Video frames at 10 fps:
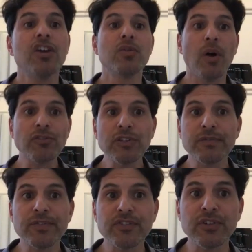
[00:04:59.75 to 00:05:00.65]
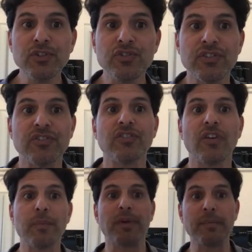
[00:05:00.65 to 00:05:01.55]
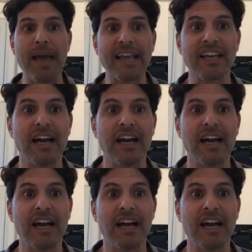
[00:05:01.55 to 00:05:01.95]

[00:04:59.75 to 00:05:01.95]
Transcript: You also look for a solution, So they bring back a